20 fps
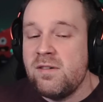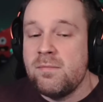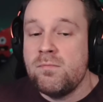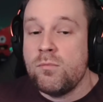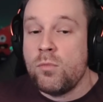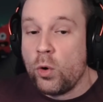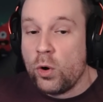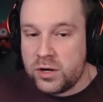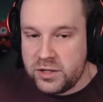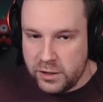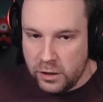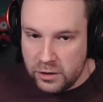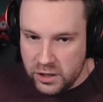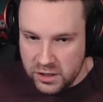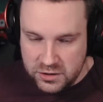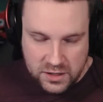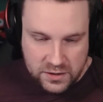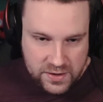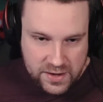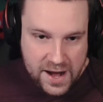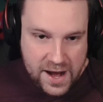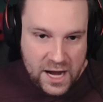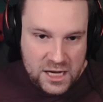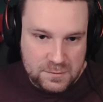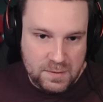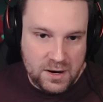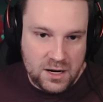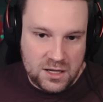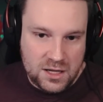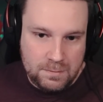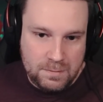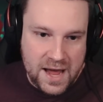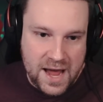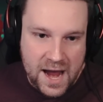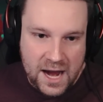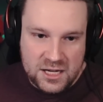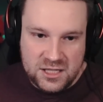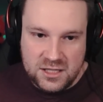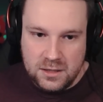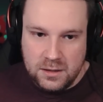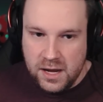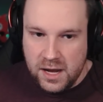more synergistic than it has been in the past.